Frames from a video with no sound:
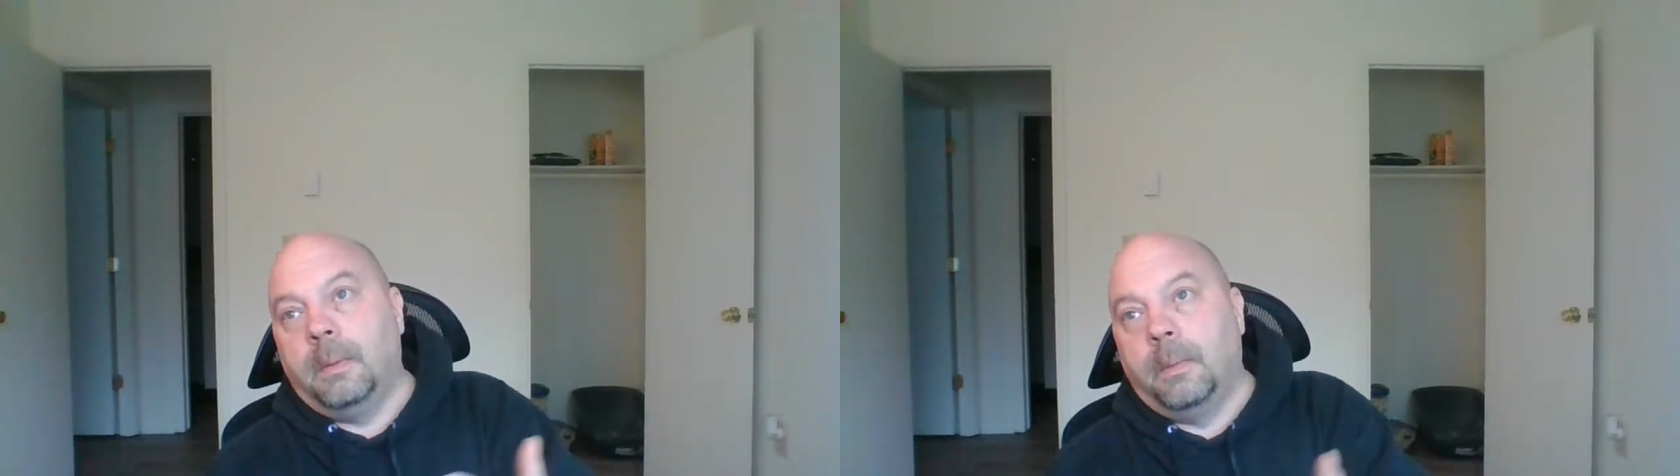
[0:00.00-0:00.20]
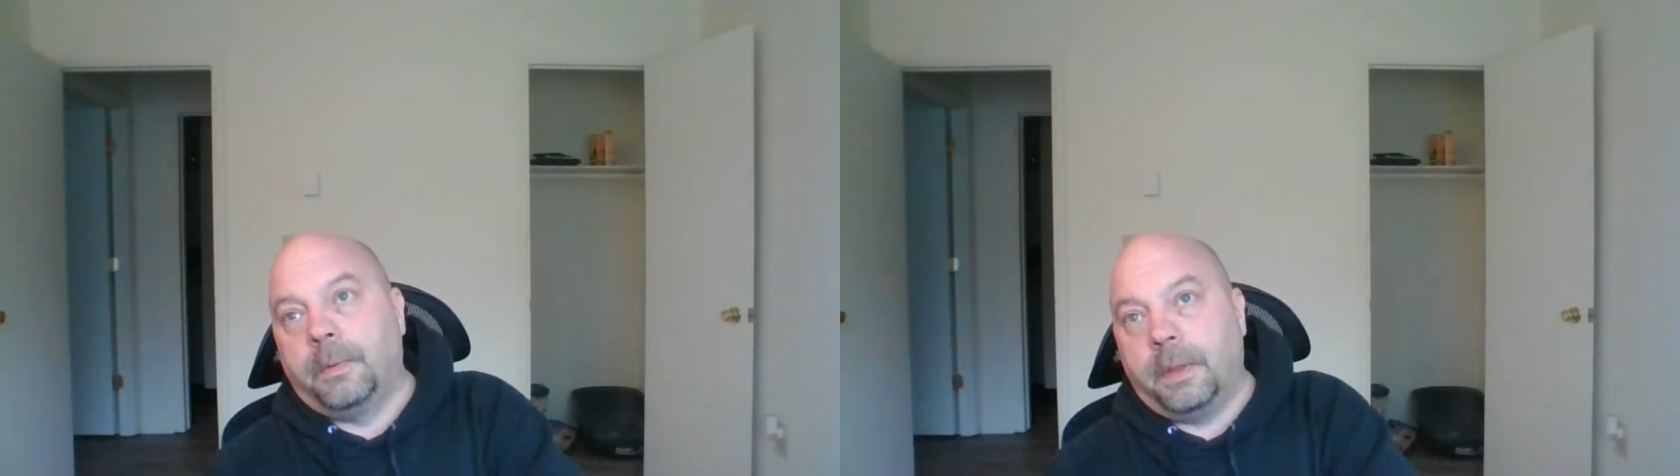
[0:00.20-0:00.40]

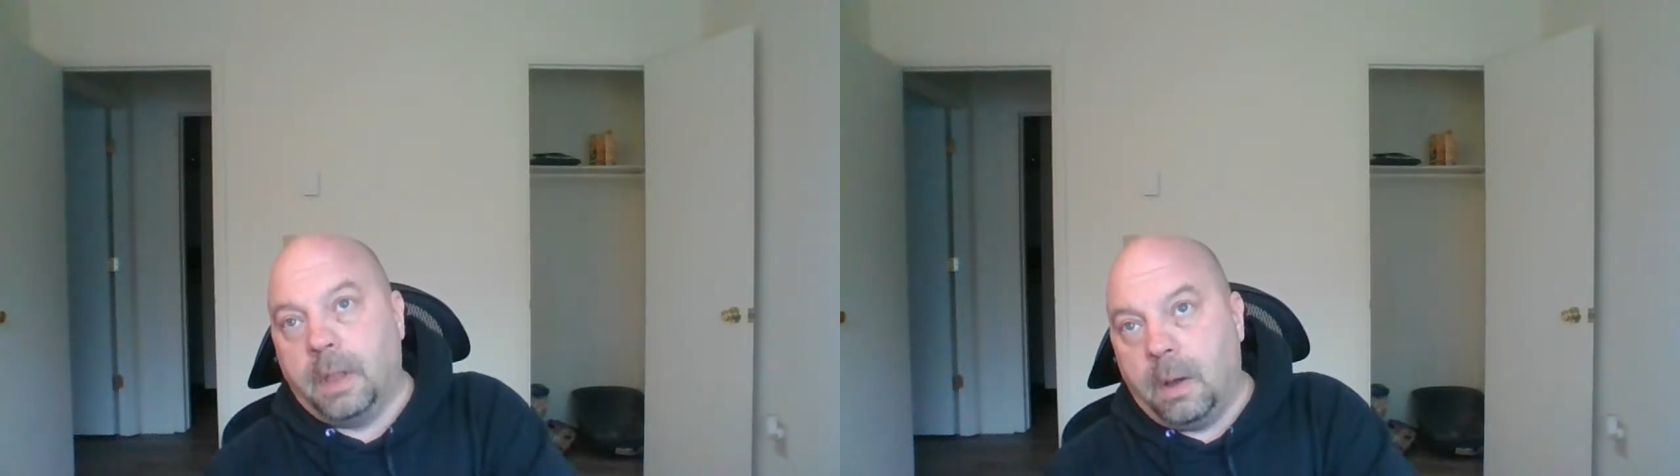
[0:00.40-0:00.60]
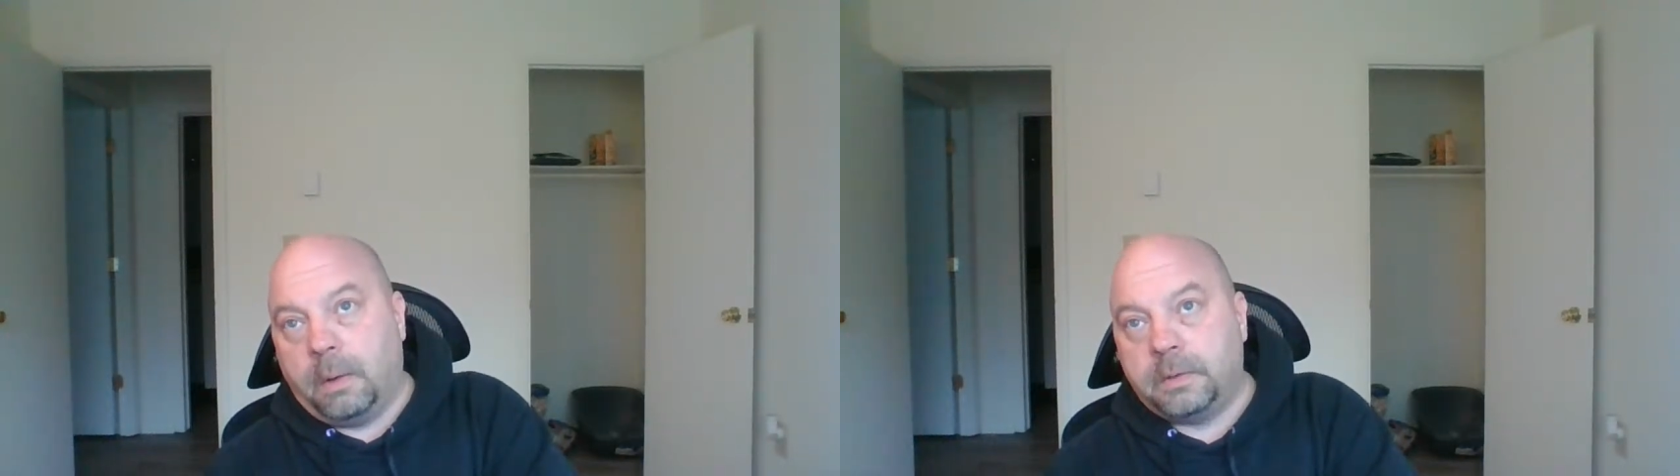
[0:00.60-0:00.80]
with the
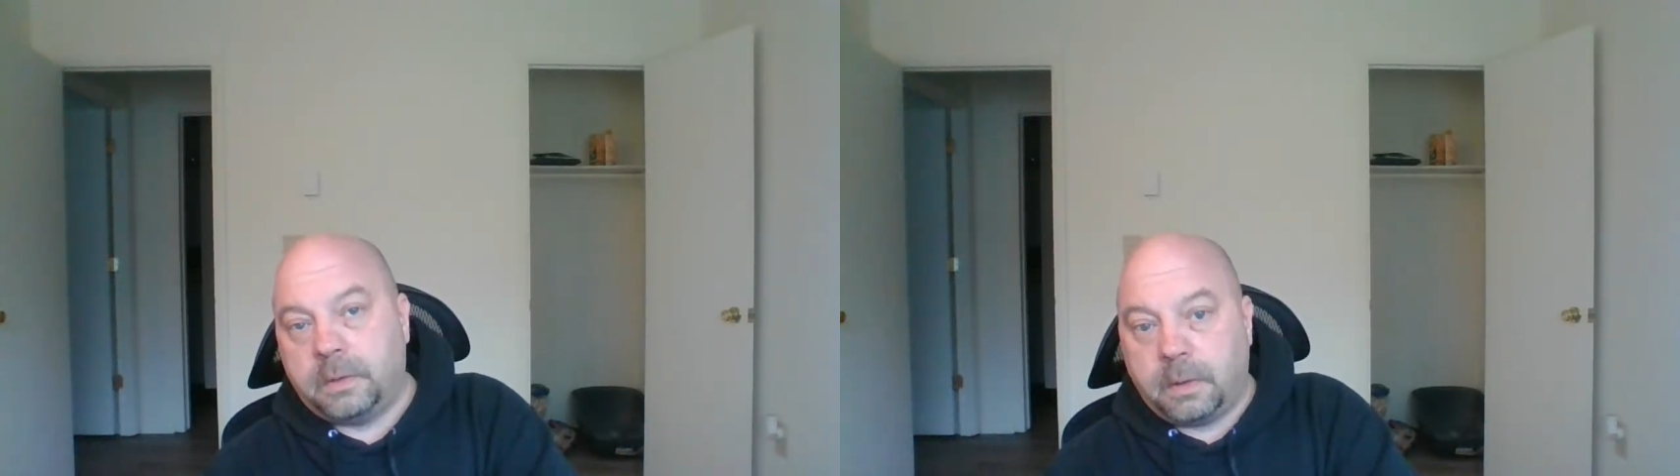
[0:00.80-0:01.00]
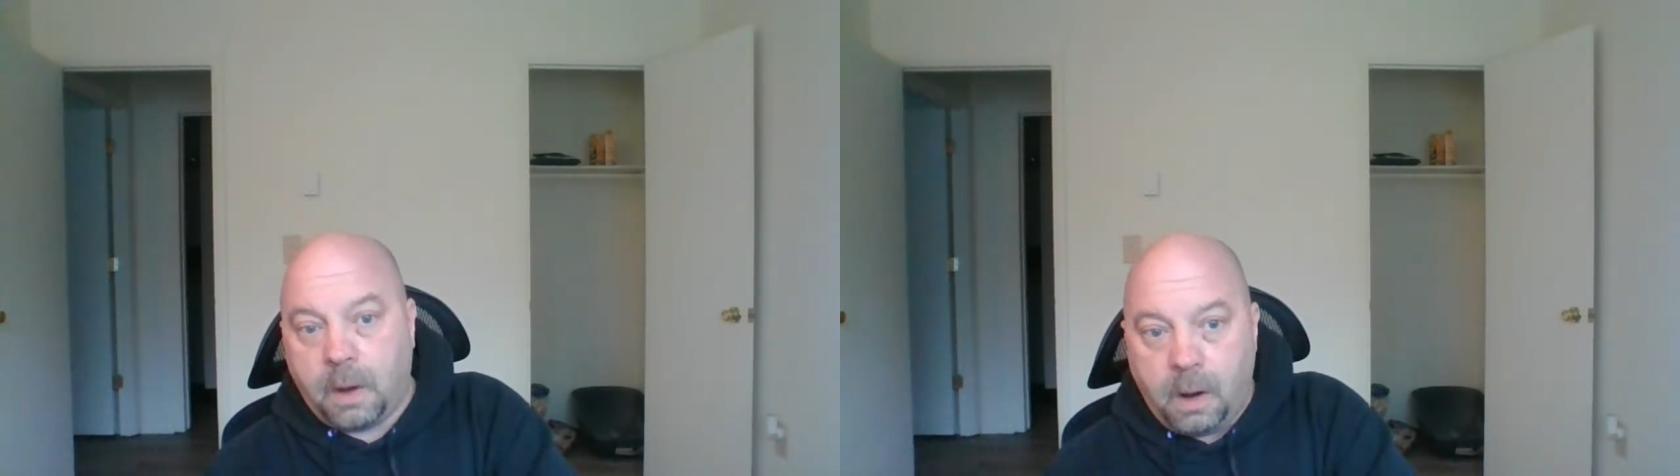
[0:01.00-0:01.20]
lowest
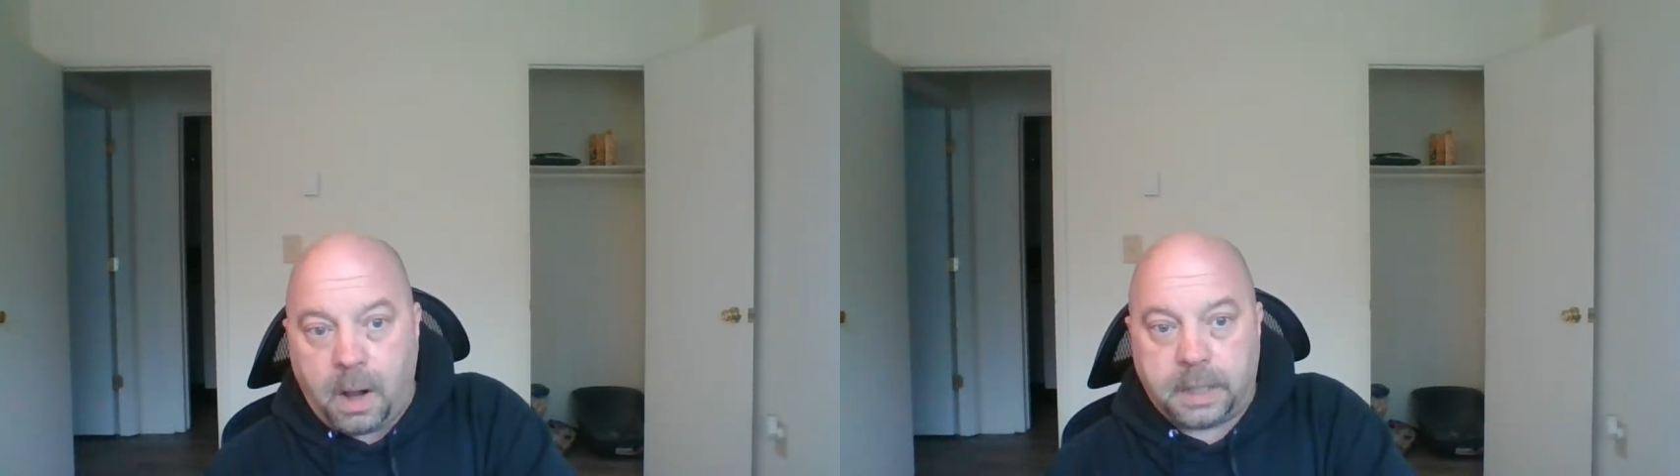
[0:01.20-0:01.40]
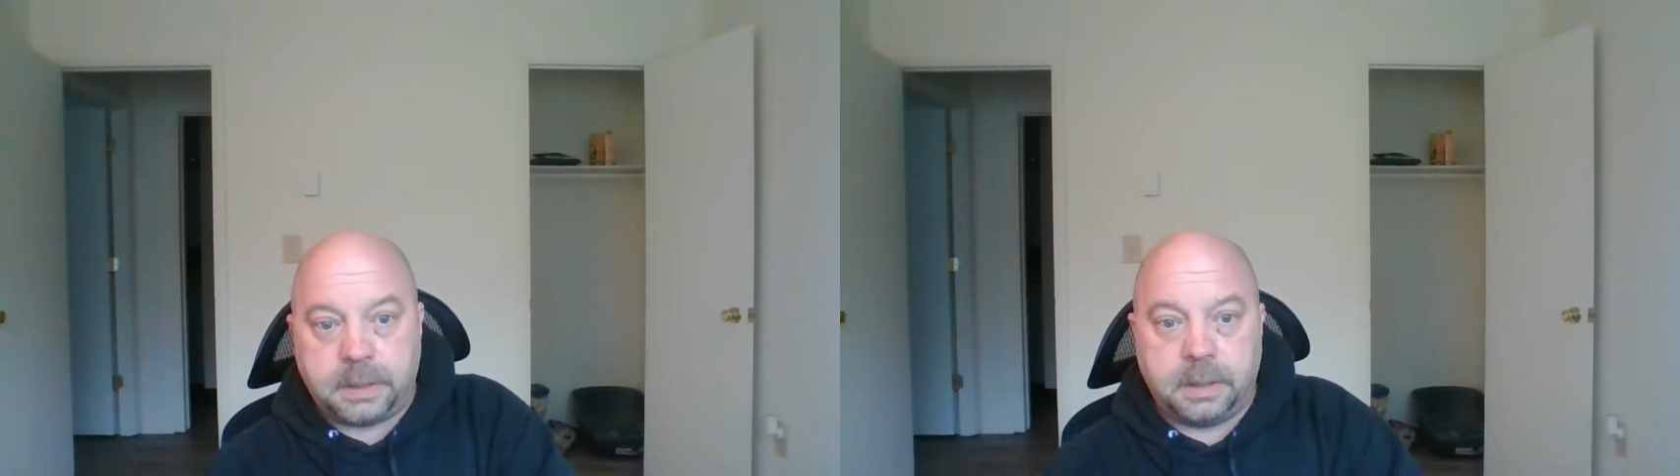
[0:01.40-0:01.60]

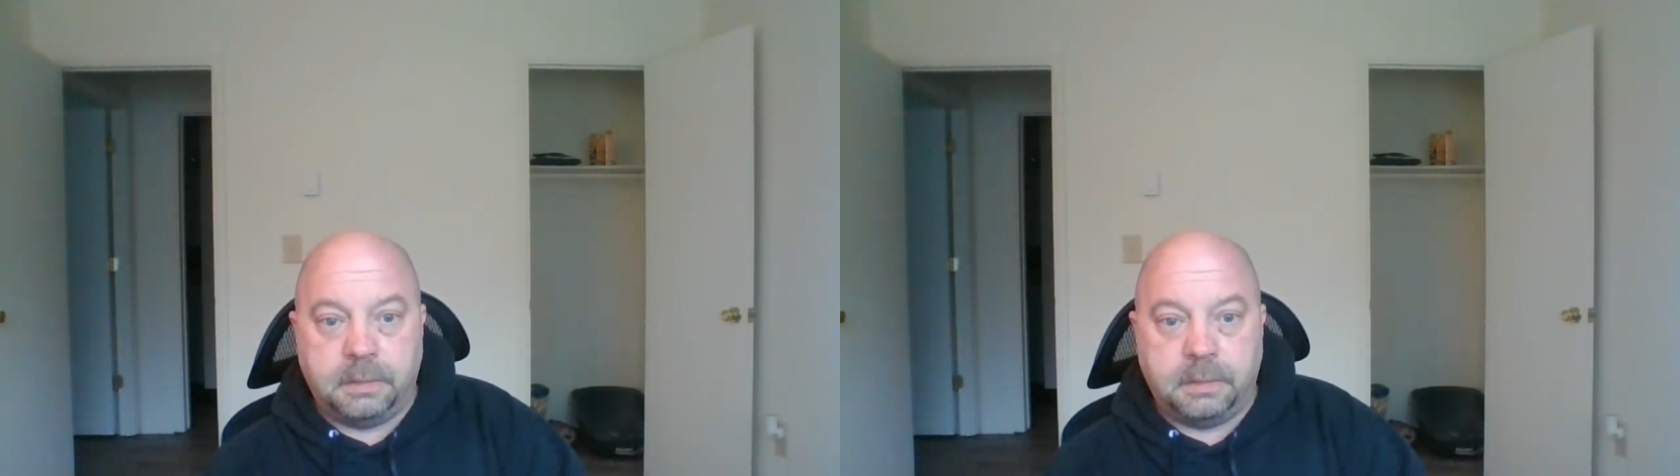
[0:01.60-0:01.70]
cost